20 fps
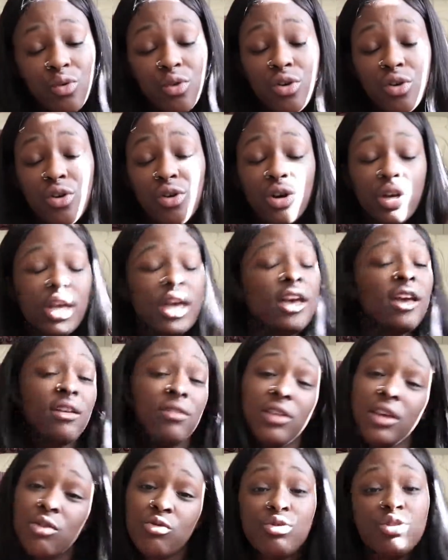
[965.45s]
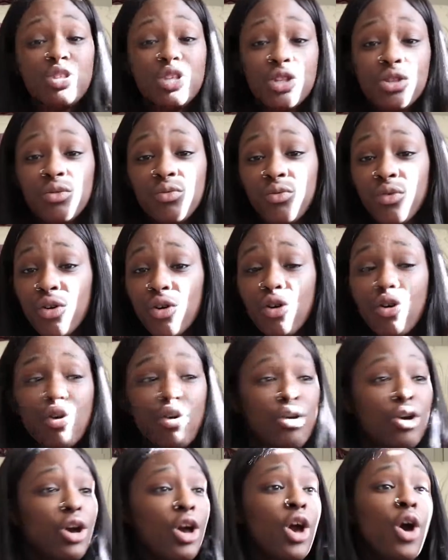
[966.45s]
wrong, if he was in the
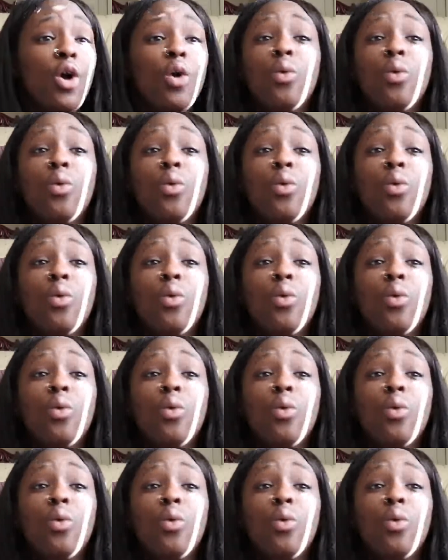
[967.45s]
wrong.